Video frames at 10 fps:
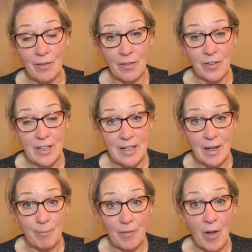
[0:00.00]

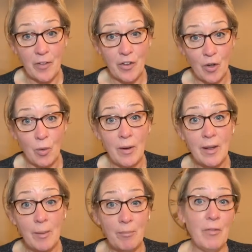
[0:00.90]
the dough
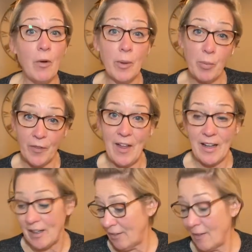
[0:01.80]
before we put that
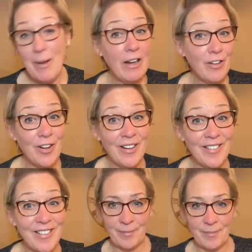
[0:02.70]
into the bannetons.